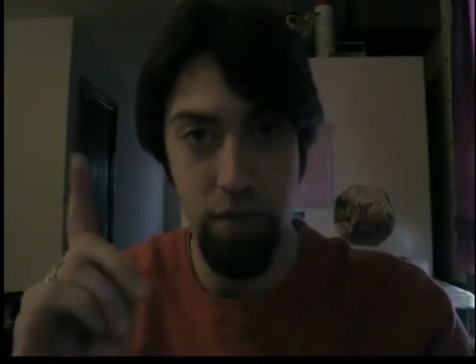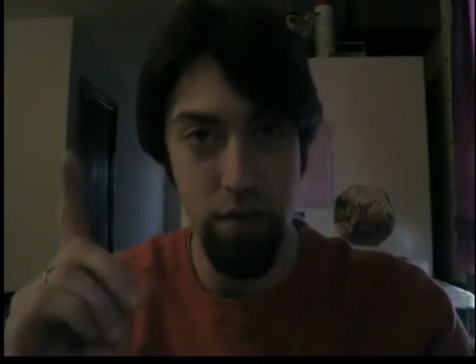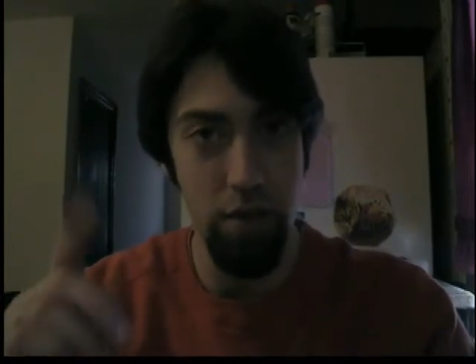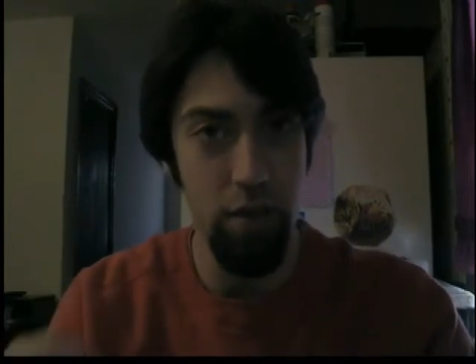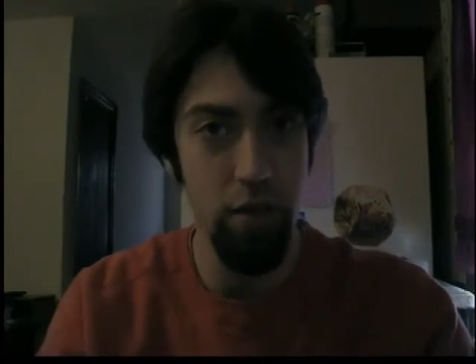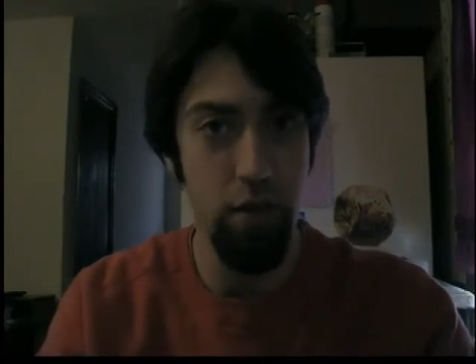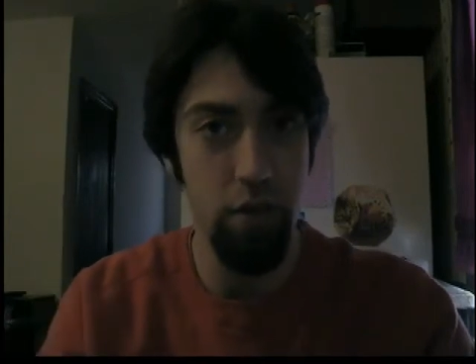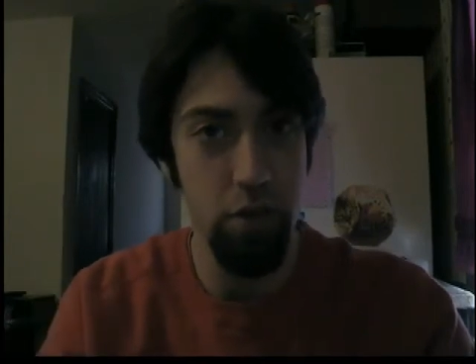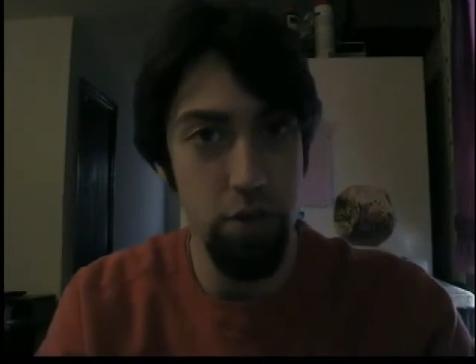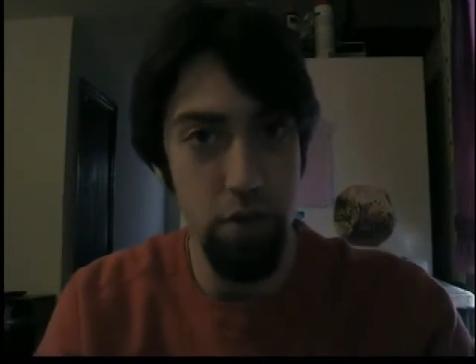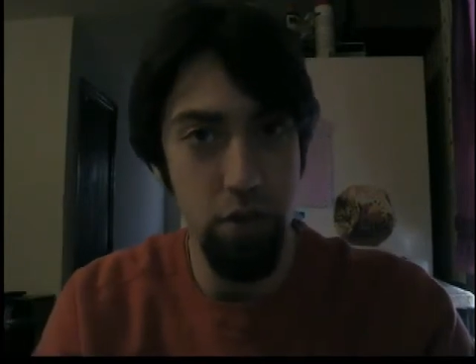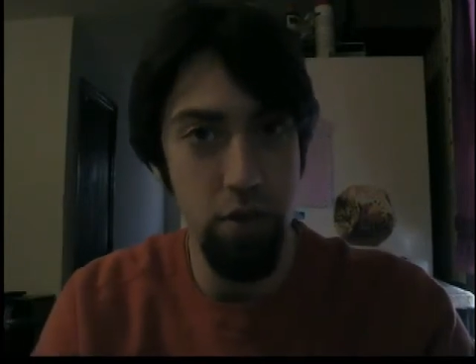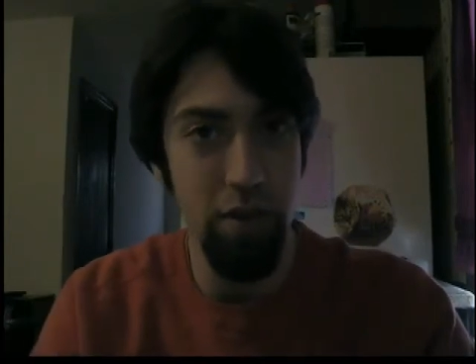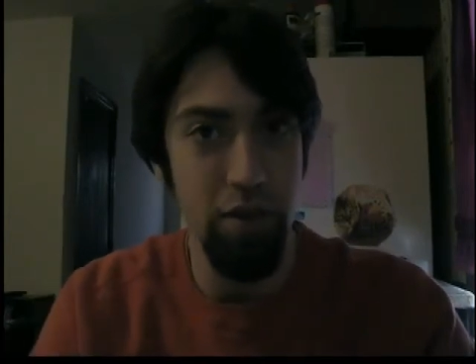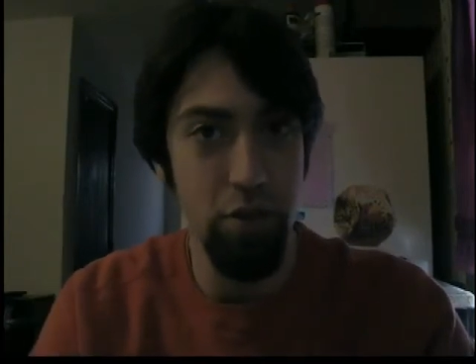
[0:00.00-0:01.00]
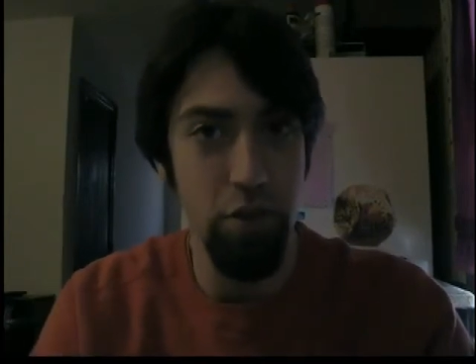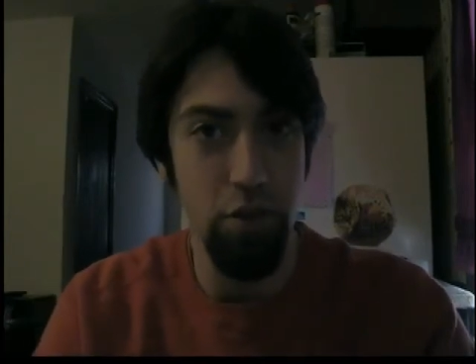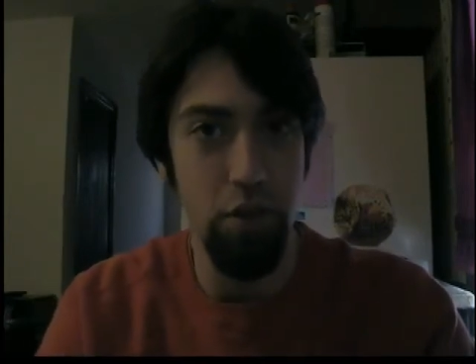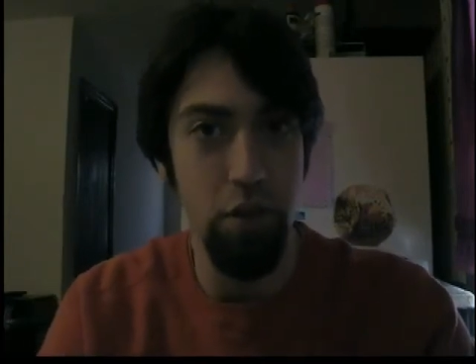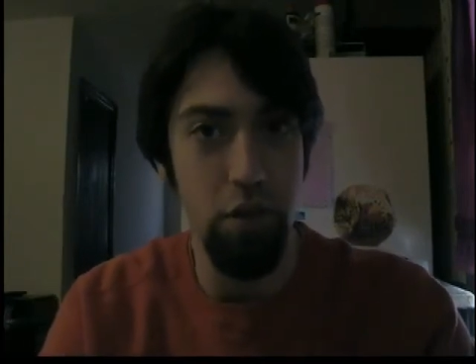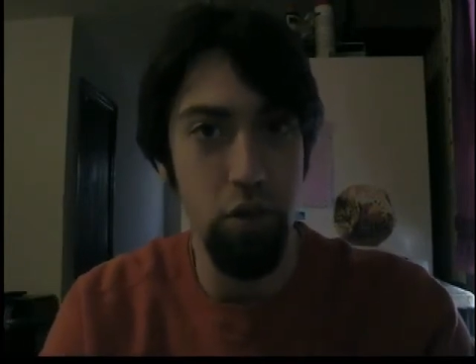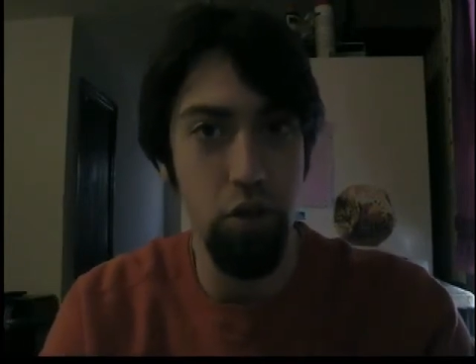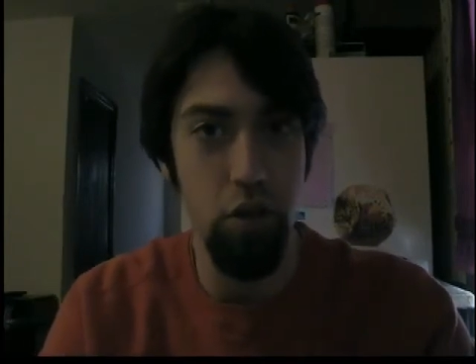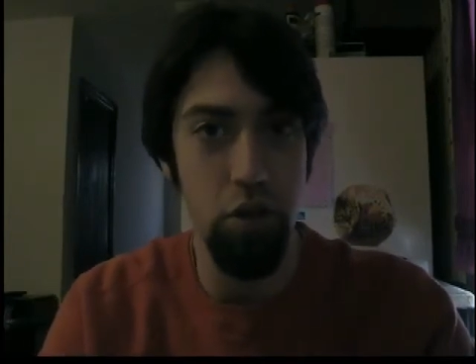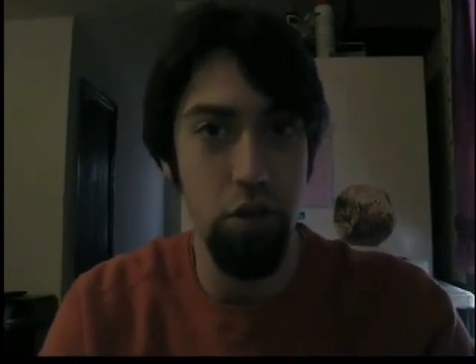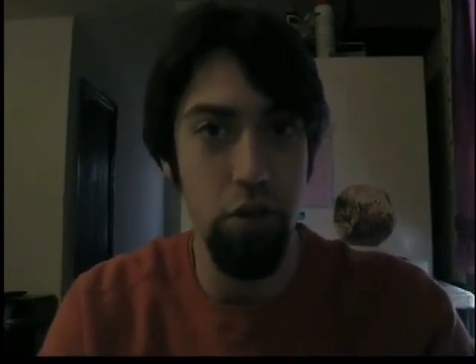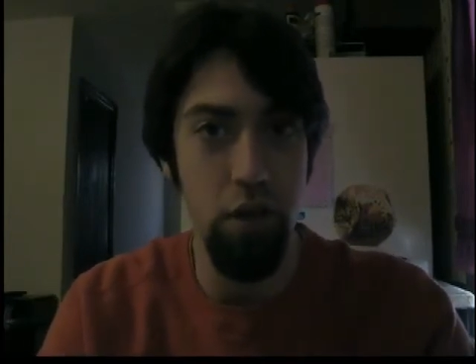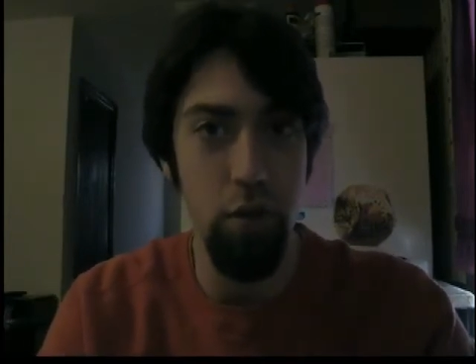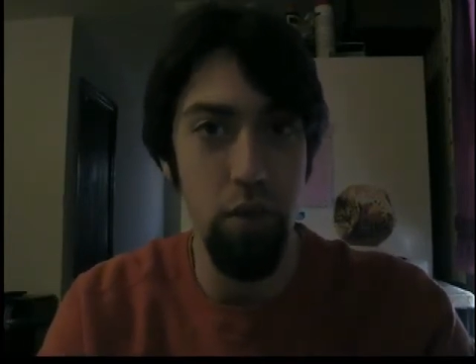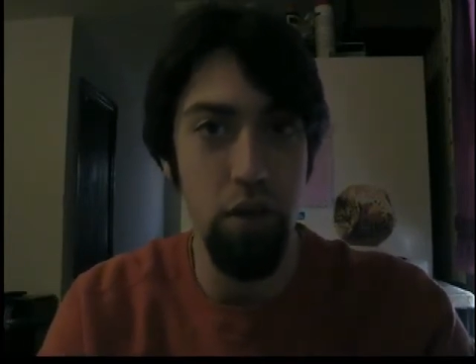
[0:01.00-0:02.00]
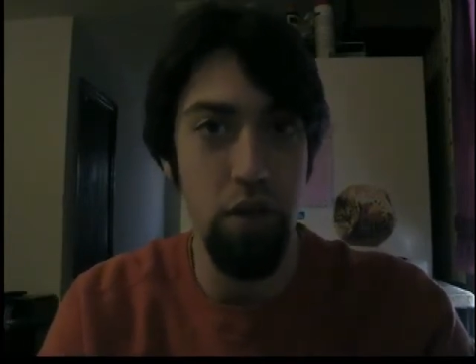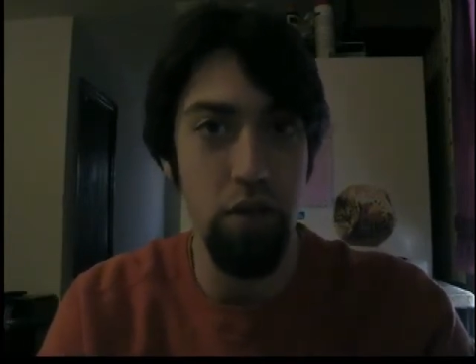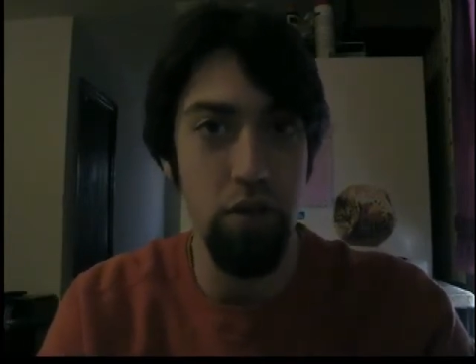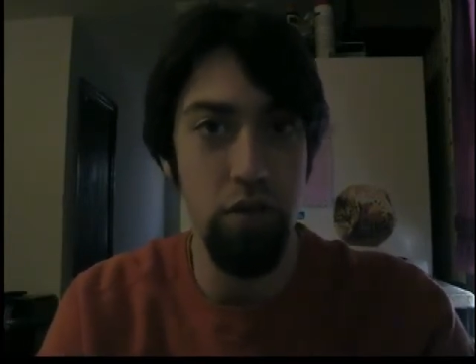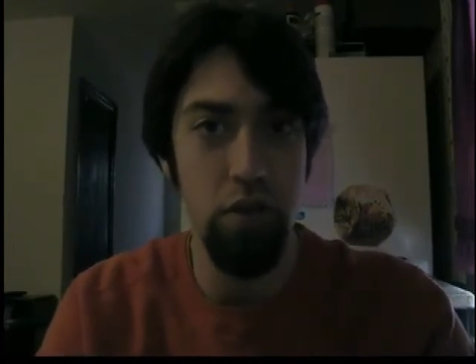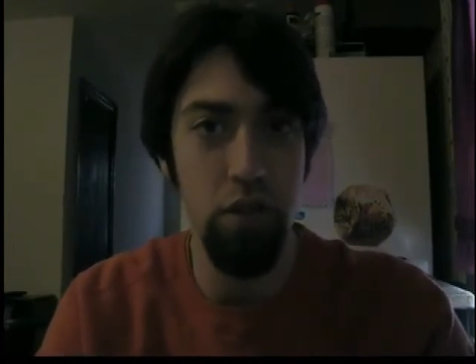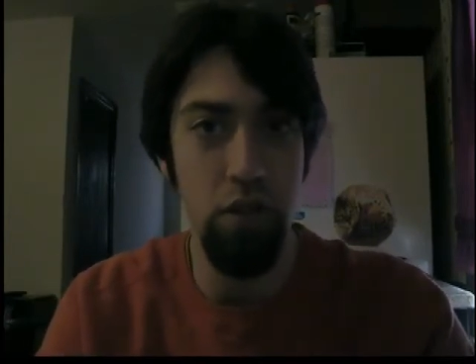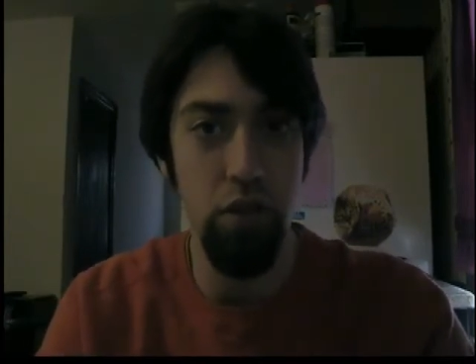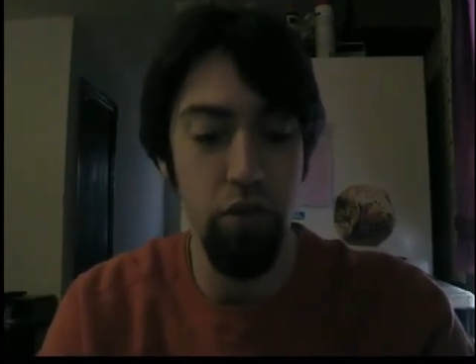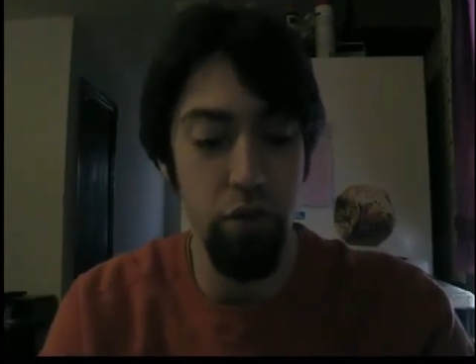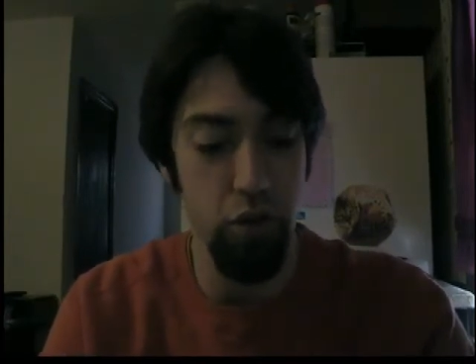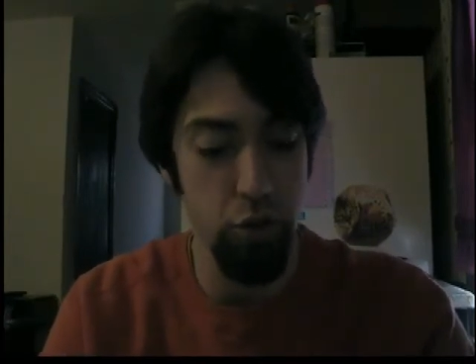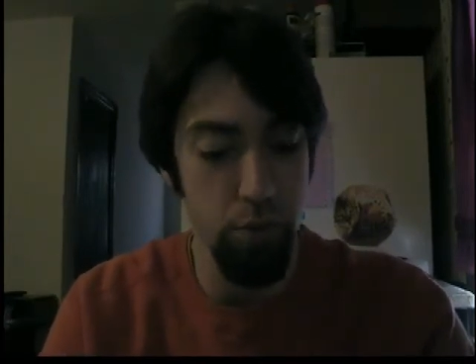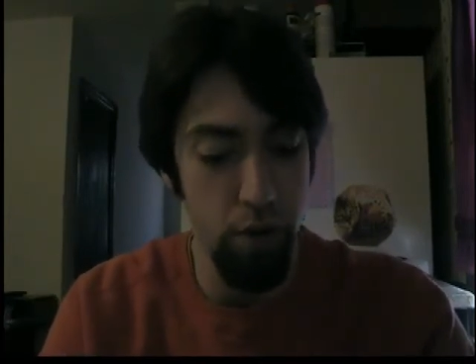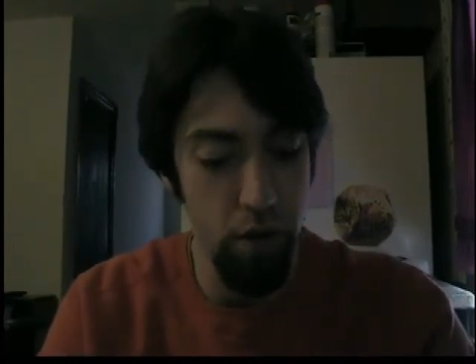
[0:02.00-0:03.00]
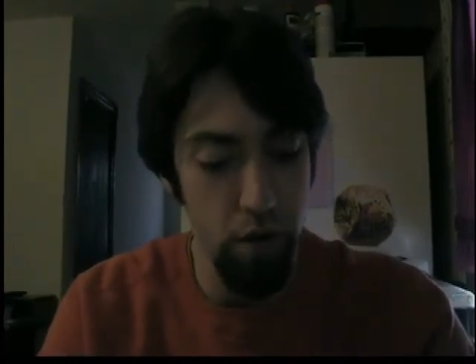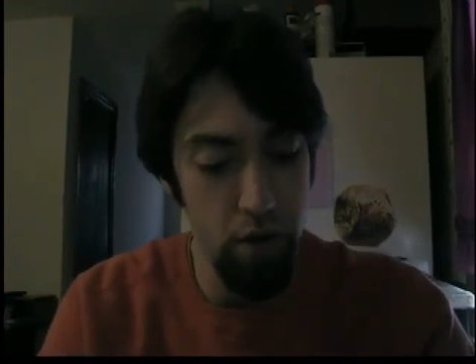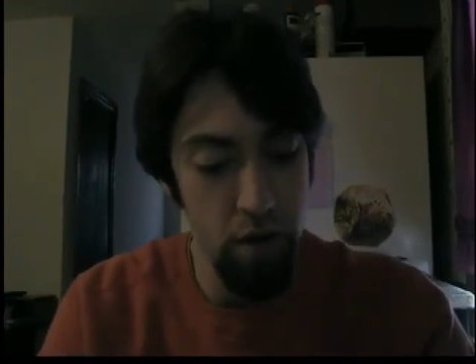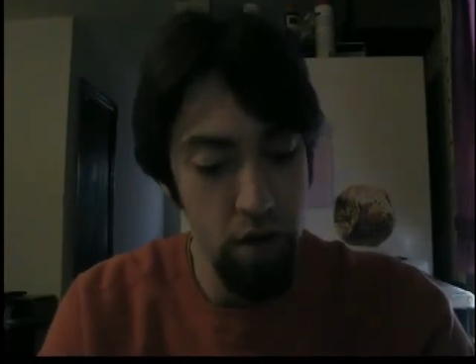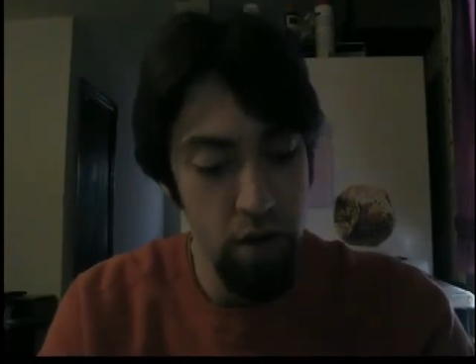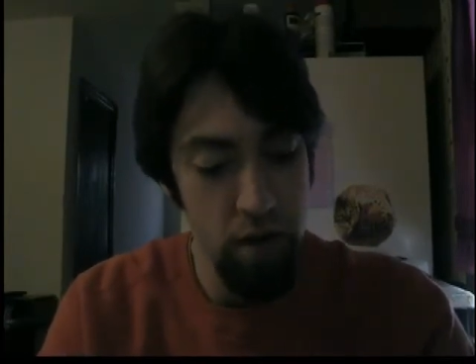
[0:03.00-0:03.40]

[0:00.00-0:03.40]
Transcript: See, there's an instruction that we didn't see in the first part.